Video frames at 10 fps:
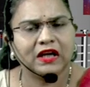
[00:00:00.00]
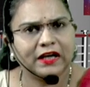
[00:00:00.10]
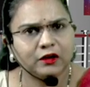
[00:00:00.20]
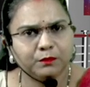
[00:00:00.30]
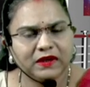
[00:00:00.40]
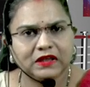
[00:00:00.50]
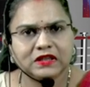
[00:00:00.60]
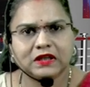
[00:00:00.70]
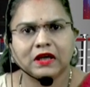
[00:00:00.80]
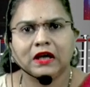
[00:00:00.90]
It
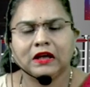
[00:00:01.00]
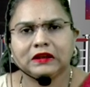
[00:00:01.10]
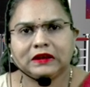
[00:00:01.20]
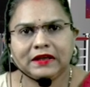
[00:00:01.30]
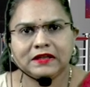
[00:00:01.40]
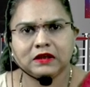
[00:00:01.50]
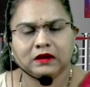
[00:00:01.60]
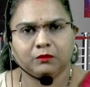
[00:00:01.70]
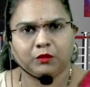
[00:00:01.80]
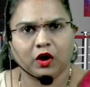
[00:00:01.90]
means these
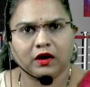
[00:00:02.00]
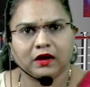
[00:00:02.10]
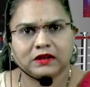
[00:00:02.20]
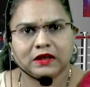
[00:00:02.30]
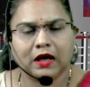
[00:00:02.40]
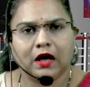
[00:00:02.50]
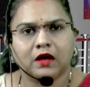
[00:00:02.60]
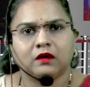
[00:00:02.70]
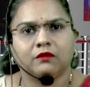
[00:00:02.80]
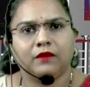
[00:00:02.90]
products
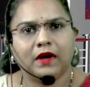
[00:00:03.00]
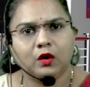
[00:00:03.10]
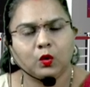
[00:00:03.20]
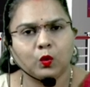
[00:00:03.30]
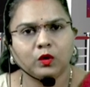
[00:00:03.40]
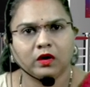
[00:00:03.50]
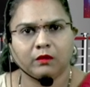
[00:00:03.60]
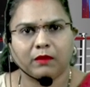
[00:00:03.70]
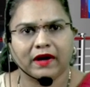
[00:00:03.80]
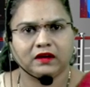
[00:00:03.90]
are well known
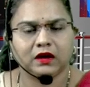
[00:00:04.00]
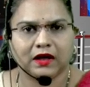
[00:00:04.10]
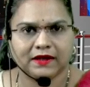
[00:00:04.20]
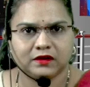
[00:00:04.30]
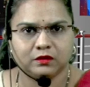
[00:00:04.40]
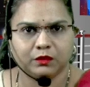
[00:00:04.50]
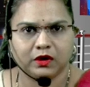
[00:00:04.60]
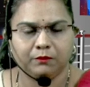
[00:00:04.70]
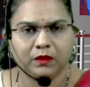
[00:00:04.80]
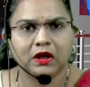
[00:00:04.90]
by the customer.